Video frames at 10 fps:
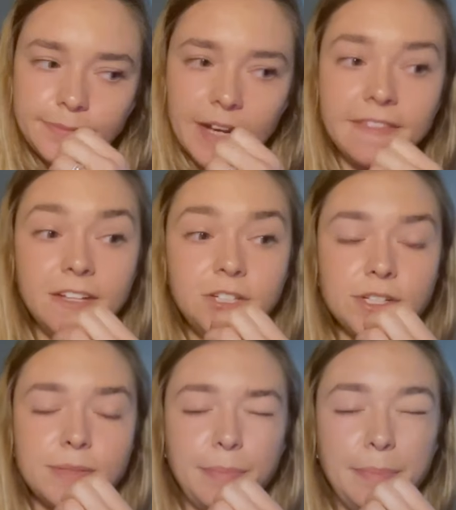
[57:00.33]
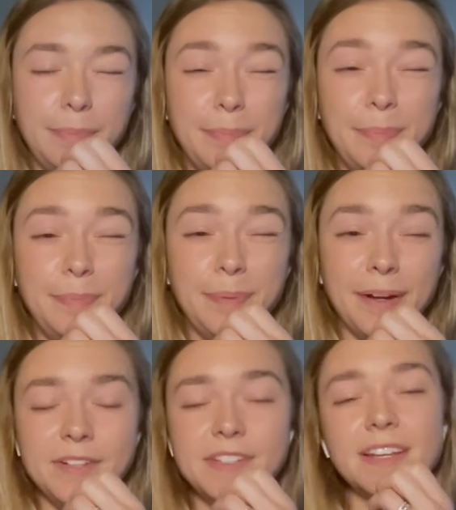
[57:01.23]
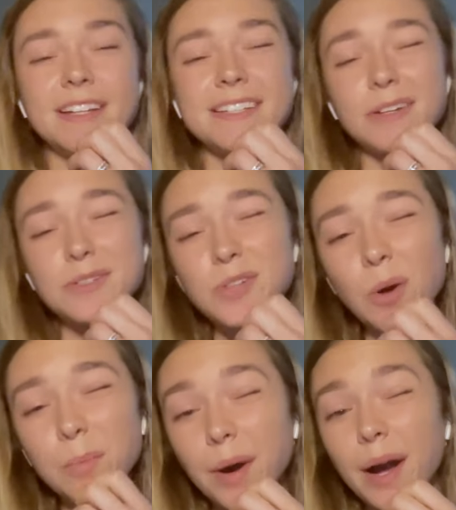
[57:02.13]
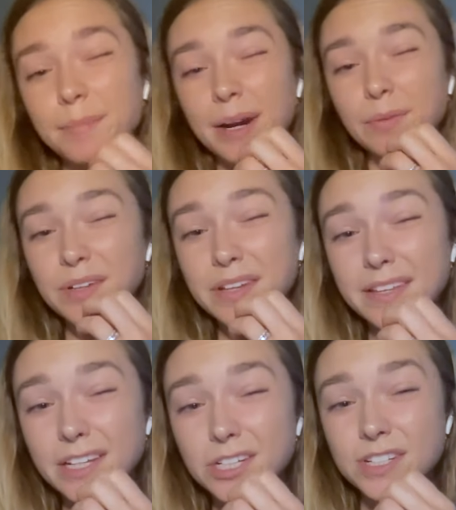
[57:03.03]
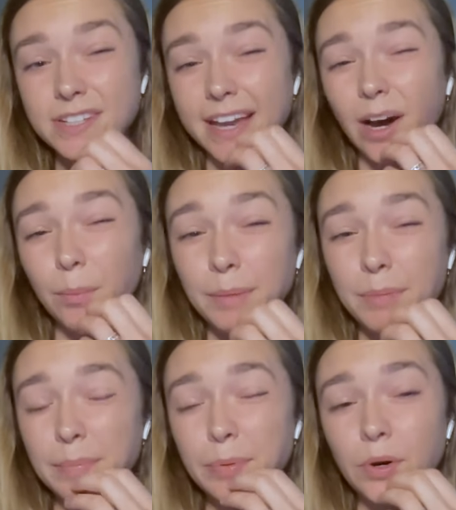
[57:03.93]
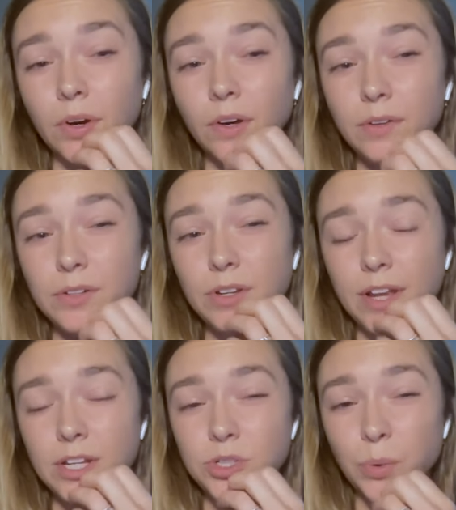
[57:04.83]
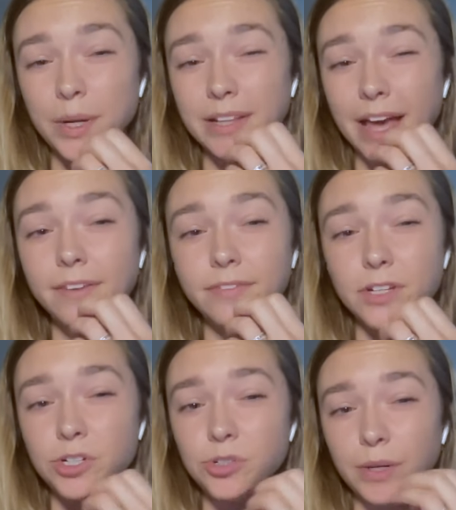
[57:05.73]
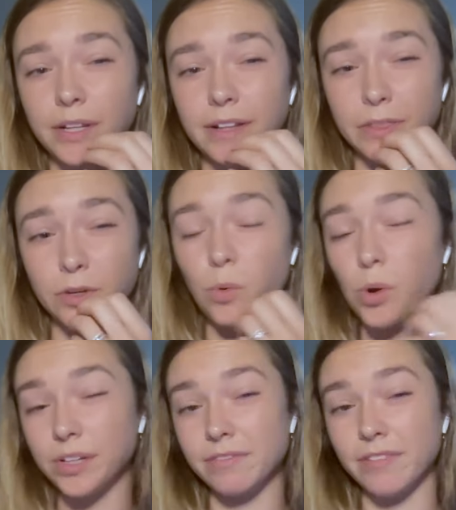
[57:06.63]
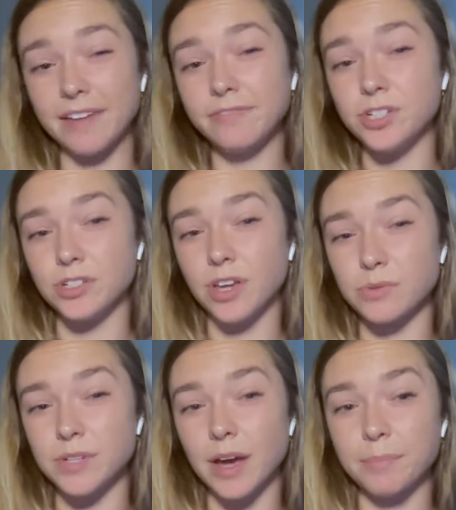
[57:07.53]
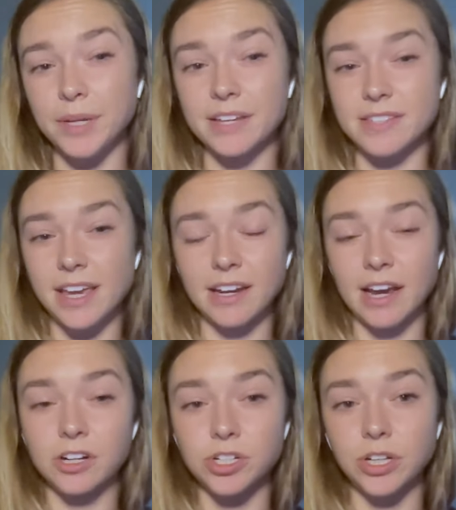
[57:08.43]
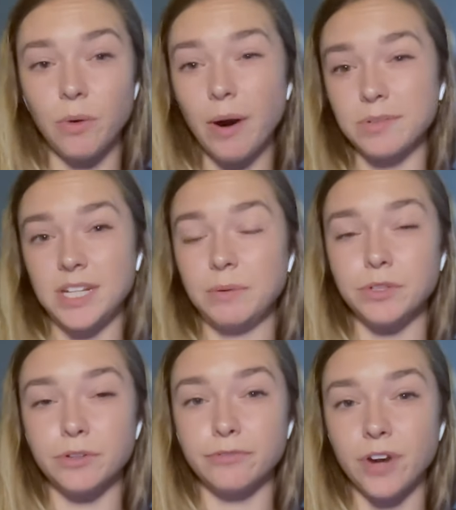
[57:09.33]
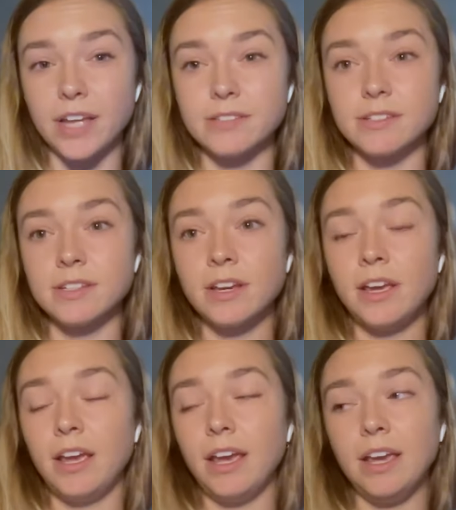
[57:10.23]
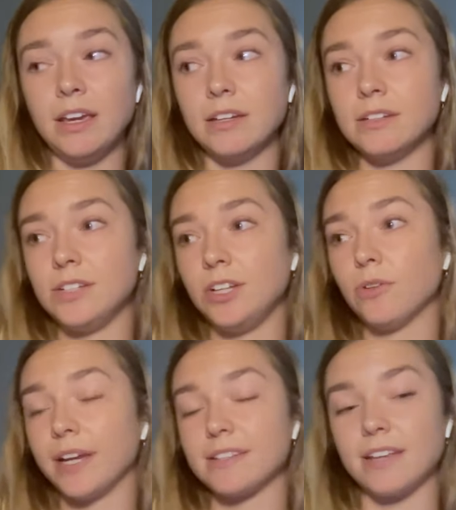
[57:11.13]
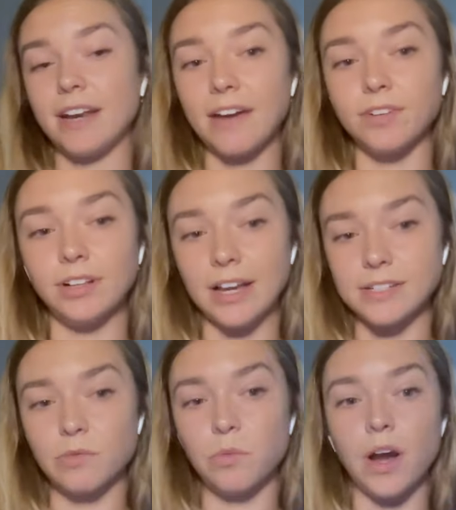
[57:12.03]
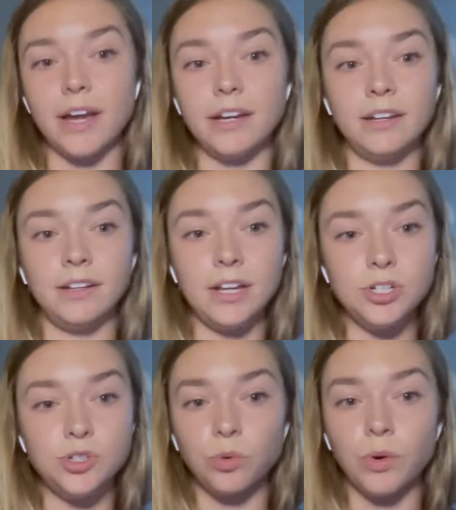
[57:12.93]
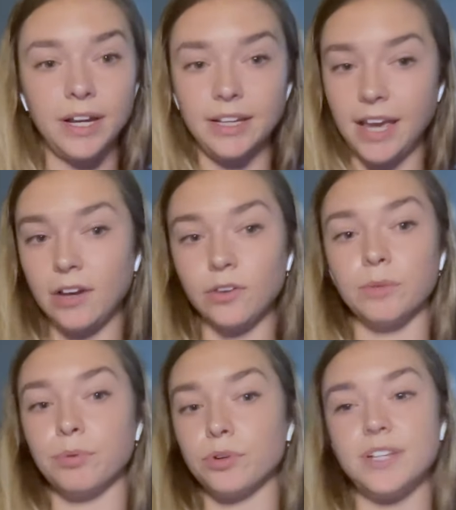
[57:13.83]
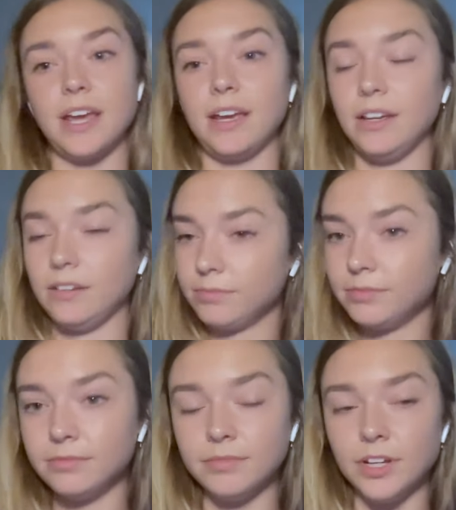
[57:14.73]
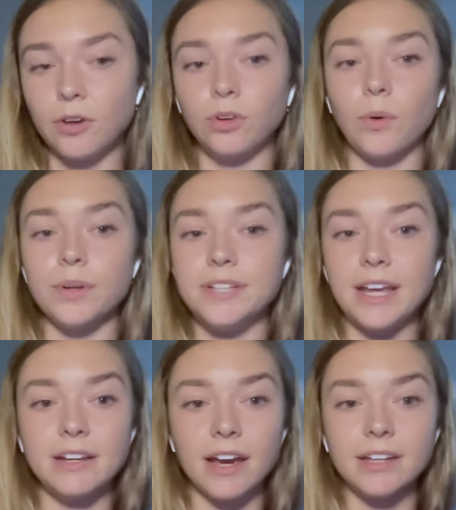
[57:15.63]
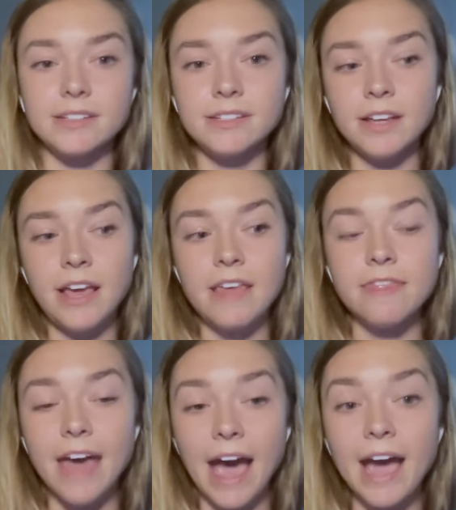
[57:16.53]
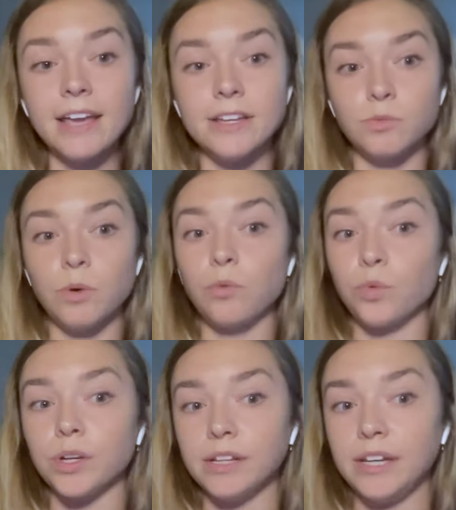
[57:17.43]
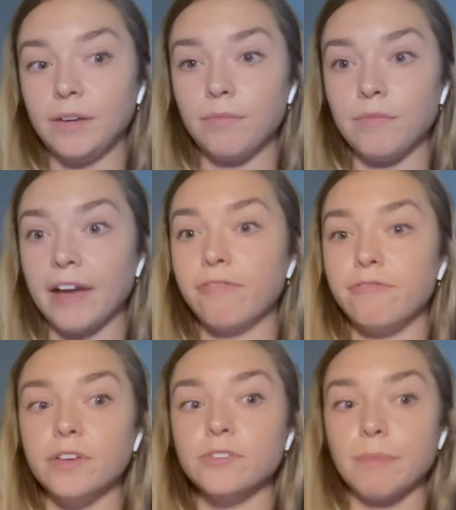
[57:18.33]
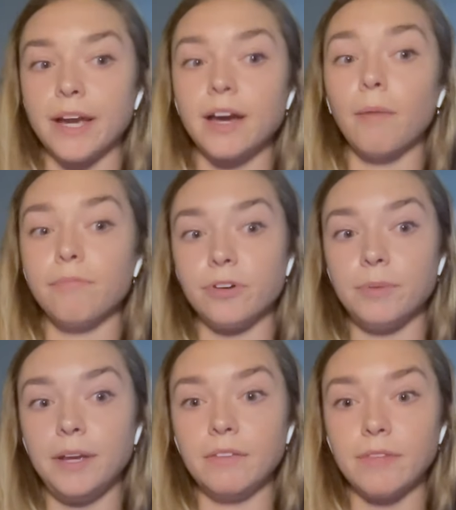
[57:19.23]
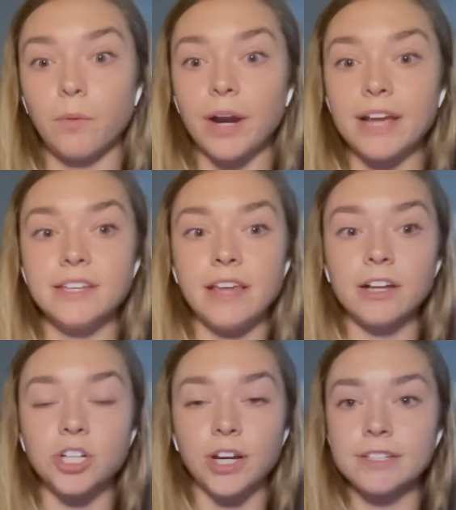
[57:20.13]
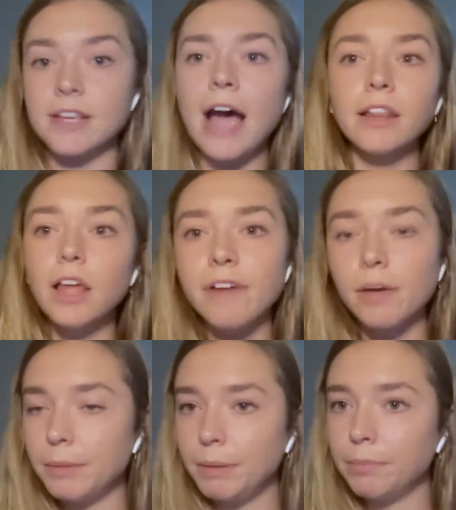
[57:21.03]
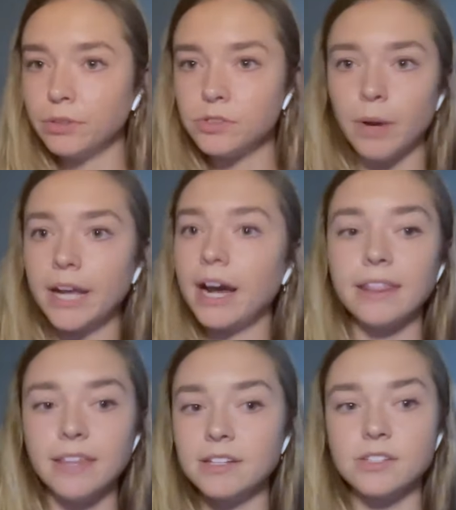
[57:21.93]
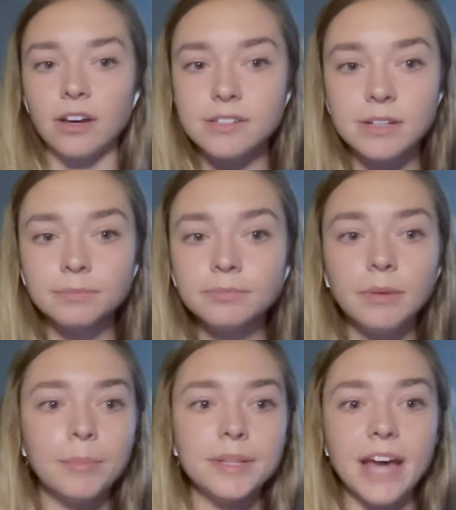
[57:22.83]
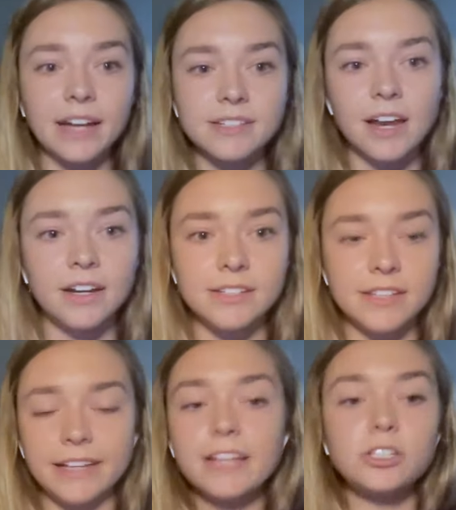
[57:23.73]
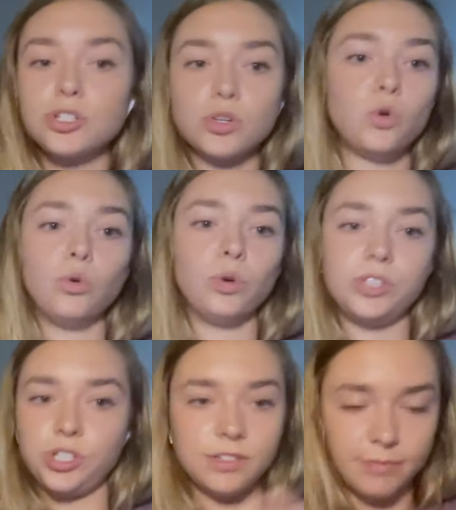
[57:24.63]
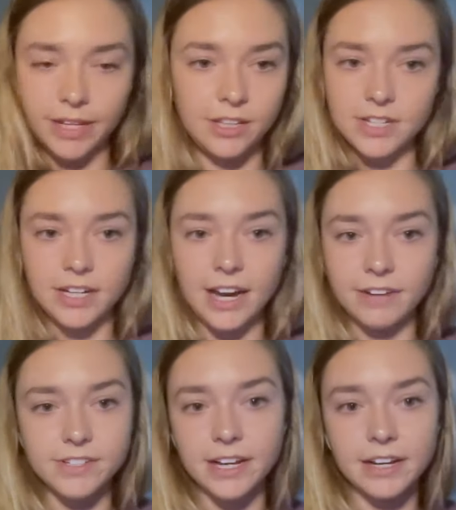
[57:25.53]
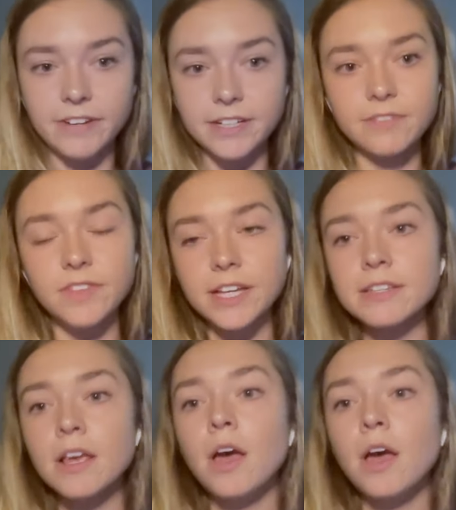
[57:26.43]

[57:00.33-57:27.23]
I think just, and this is going to sound so broad, but I really think it's just like helping people enjoy life and enjoy like their quality of life just goes up because they can actually go out to eat with their friends. And, you know, like I said, have a glass of wine, enjoy cake on their birthday, you know, go on date nights. That is what really like fills my cup for me. Like when I see that in check-ins, I love helping people lose weight. I think it's awesome, but that's not like, that's just cool. It's just like you said, kind of a side effect of things.